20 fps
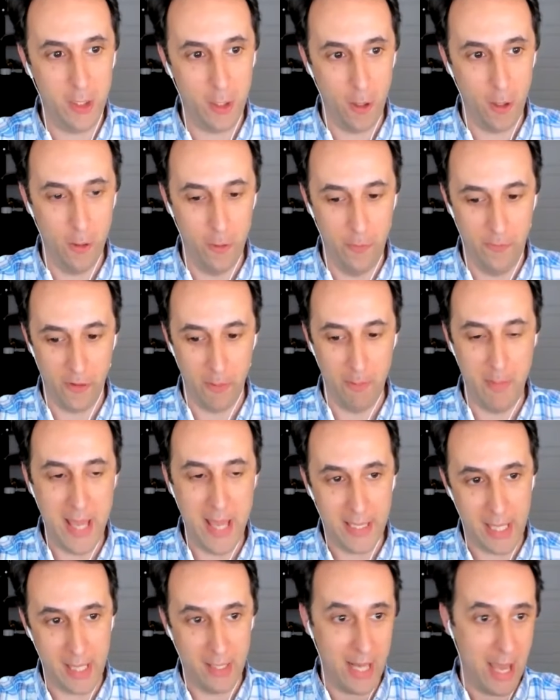code for
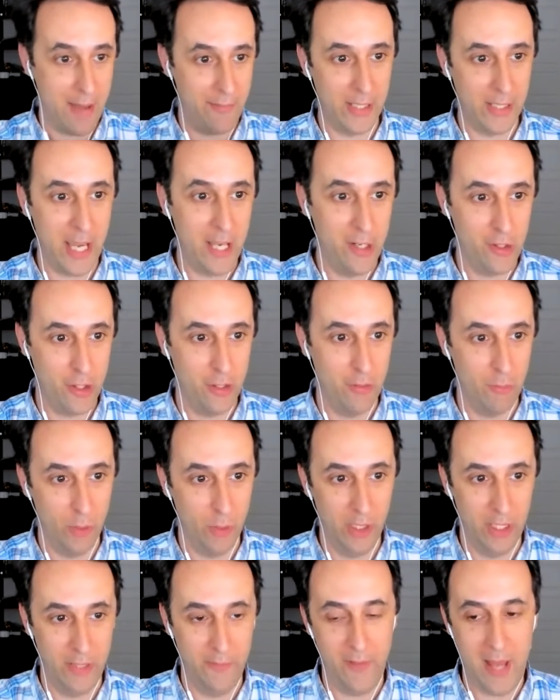making navigation
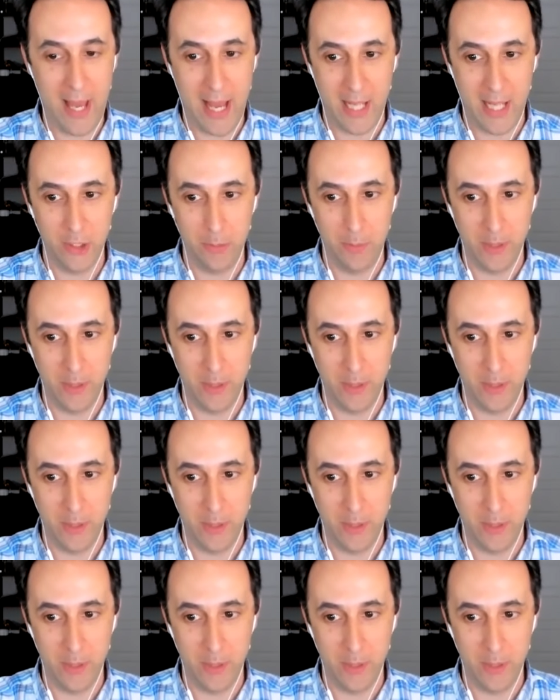really fast